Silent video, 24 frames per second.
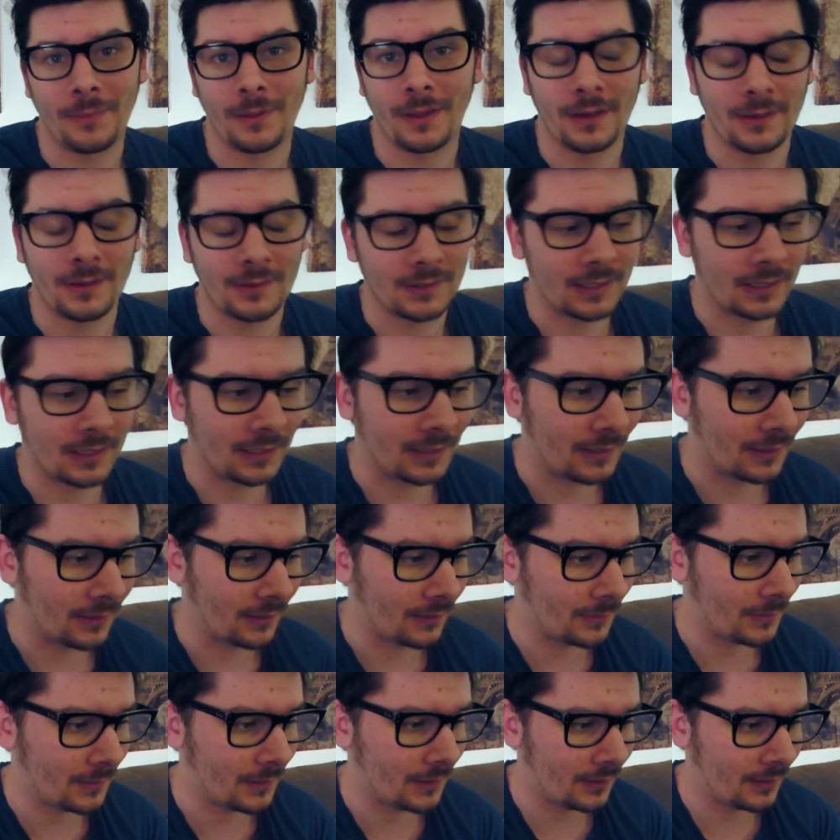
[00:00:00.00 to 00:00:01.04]
Honestly, it does,
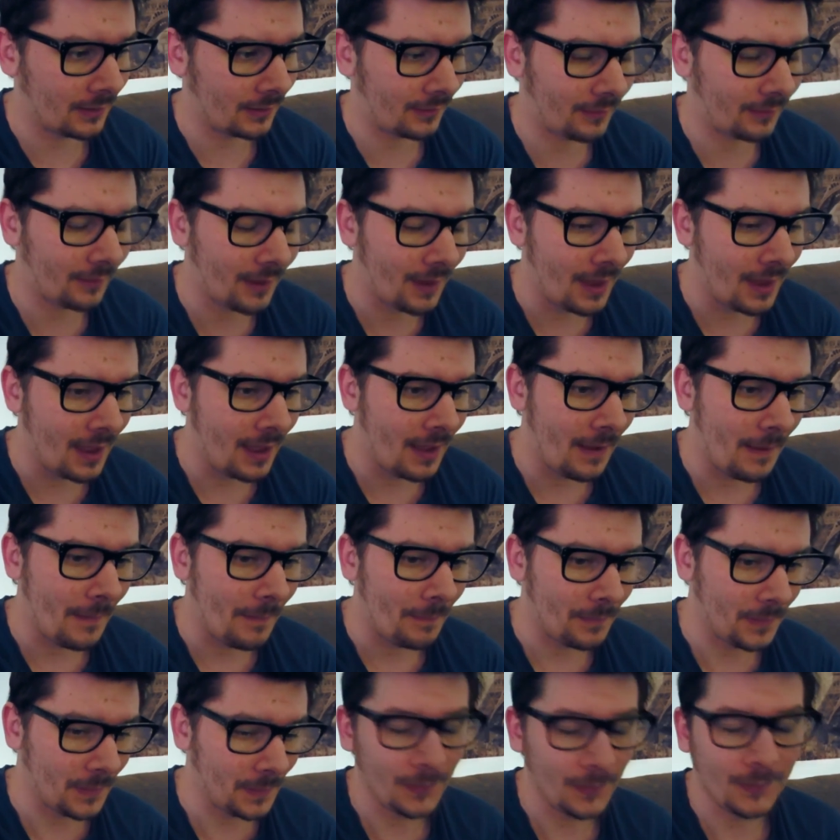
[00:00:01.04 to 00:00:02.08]
because
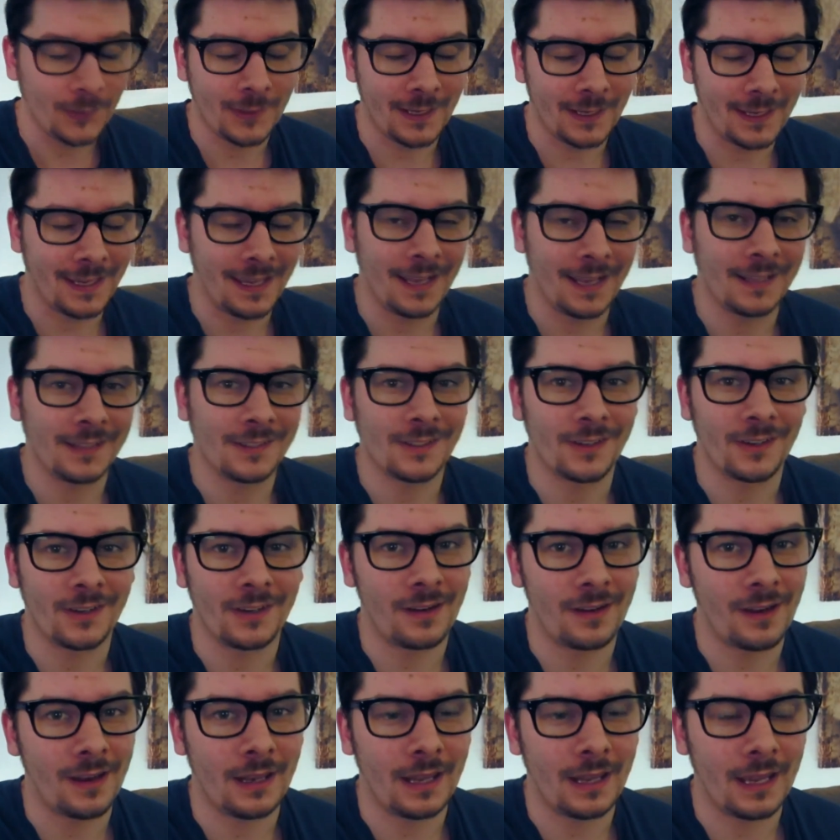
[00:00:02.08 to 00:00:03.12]
people say cats are
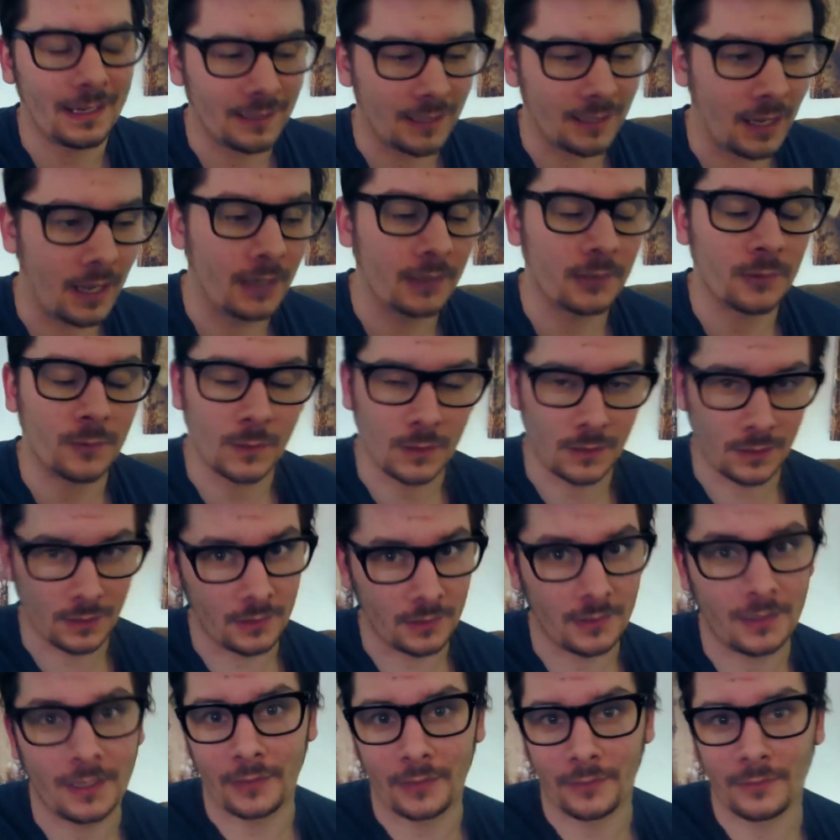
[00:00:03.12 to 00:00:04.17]
not like dogs, which is
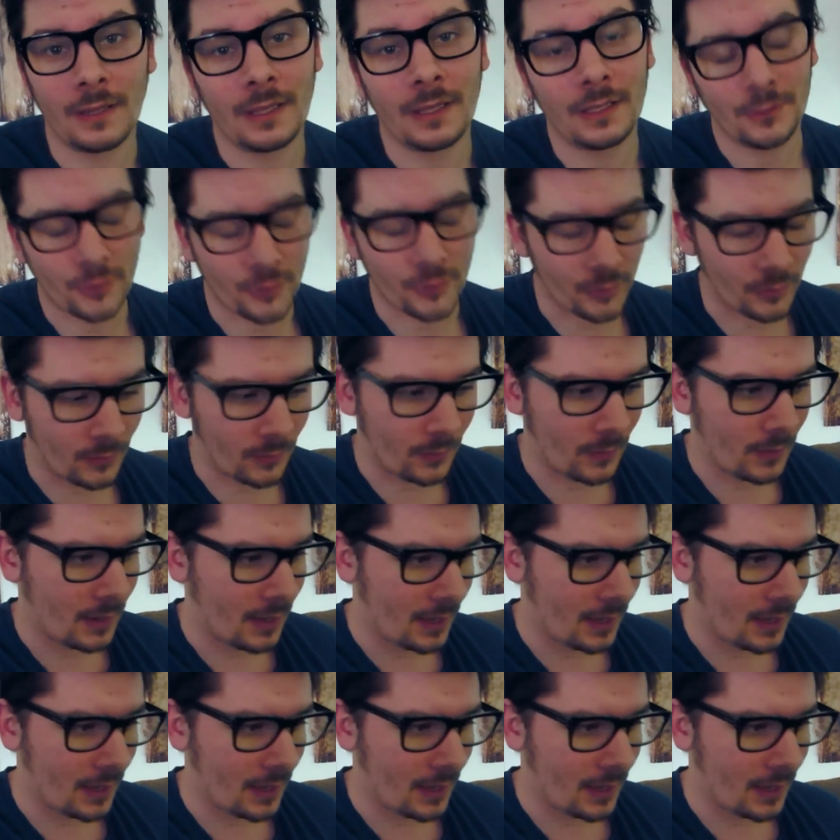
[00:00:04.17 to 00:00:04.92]
definitely true,